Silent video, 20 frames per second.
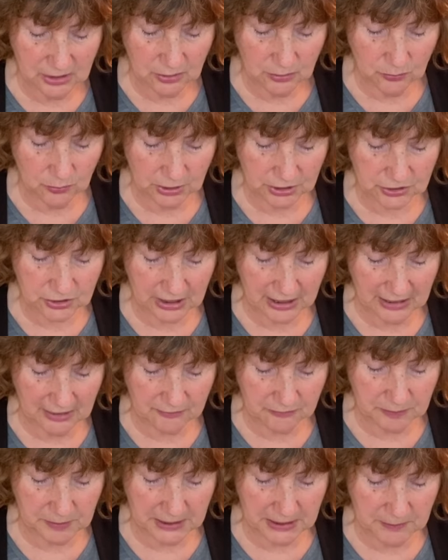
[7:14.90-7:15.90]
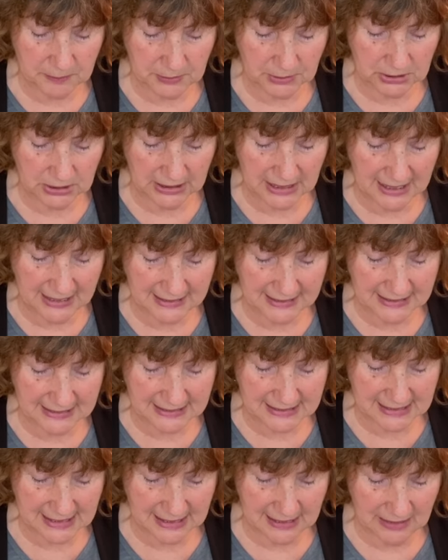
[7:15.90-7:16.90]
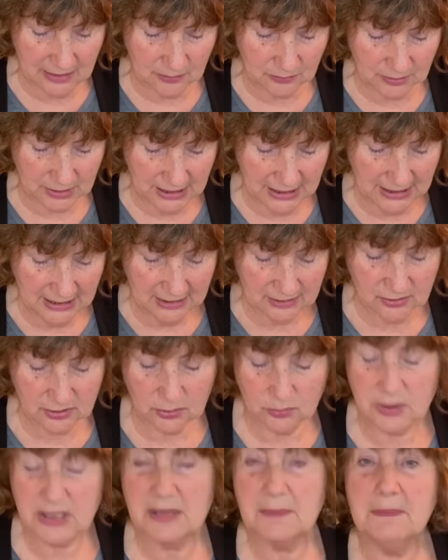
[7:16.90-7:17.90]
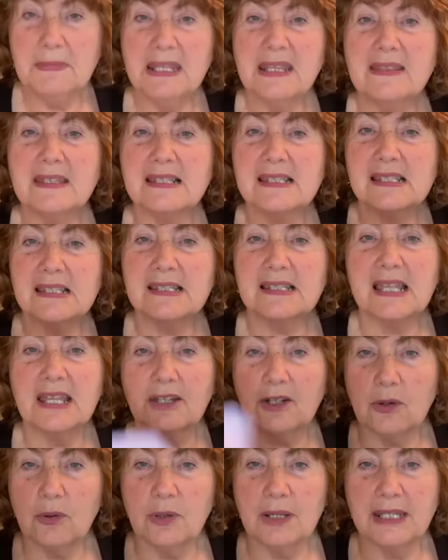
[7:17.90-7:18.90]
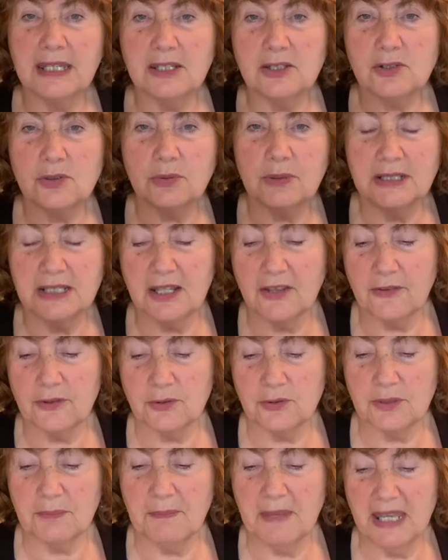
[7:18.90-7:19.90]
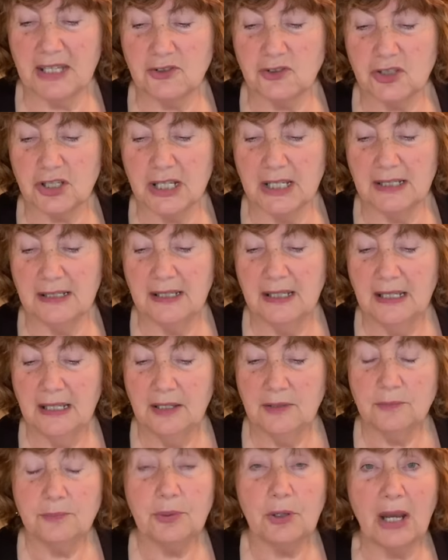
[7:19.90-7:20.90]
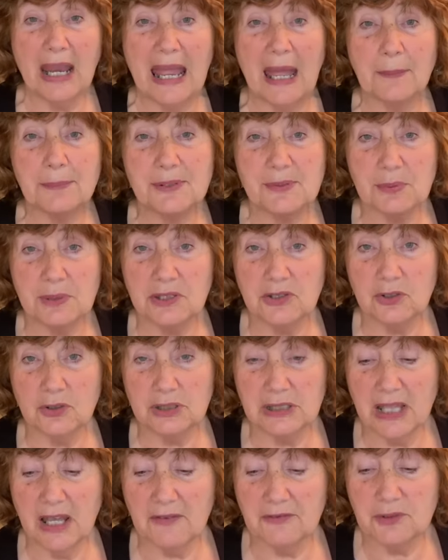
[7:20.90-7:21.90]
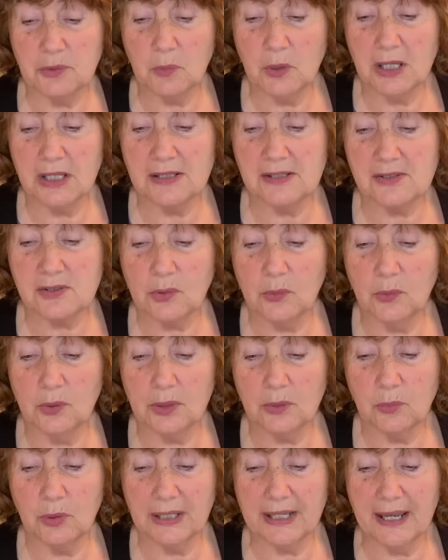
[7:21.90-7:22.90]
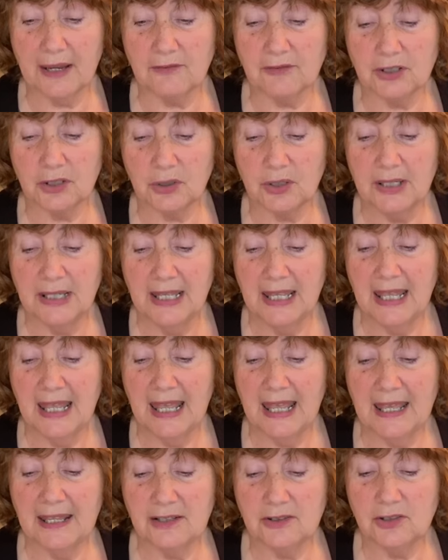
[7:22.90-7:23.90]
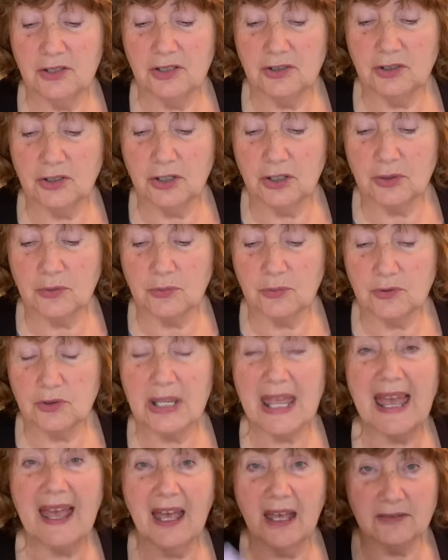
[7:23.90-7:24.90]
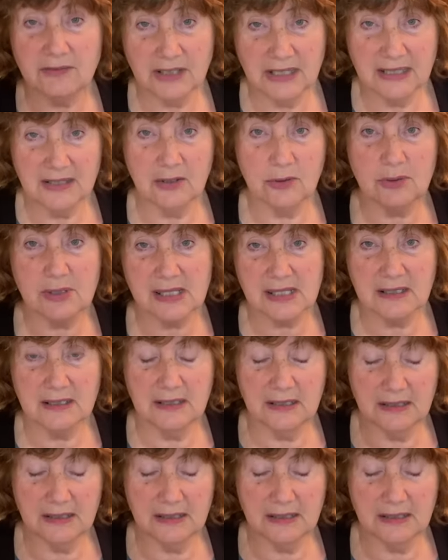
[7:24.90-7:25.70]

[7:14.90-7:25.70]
which have people lying down. So to me, this is like going into another dimension, perhaps with your loved ones or whatever, and, you know, having those